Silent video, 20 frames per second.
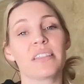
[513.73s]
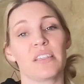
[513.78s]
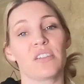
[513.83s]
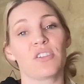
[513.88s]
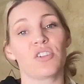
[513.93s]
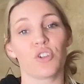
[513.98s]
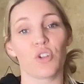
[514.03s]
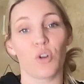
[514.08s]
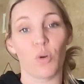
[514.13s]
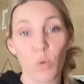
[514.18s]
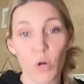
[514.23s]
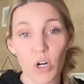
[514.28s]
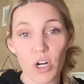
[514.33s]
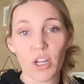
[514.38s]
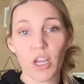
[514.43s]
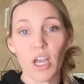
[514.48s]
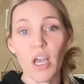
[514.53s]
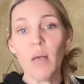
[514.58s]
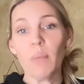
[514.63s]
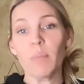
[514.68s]
internal
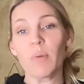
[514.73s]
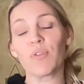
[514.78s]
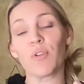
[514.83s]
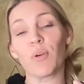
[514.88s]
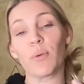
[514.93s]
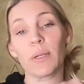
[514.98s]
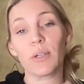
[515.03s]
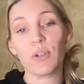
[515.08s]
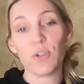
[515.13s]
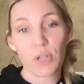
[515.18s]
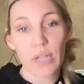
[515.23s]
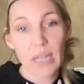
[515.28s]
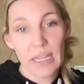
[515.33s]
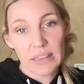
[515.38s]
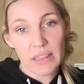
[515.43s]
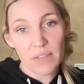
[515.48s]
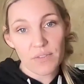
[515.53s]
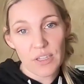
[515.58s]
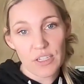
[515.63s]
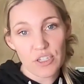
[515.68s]
work before we
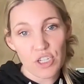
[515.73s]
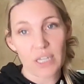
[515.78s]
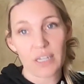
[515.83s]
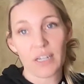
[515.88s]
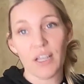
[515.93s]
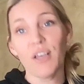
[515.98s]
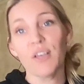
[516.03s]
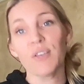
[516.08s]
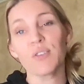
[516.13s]
create the vision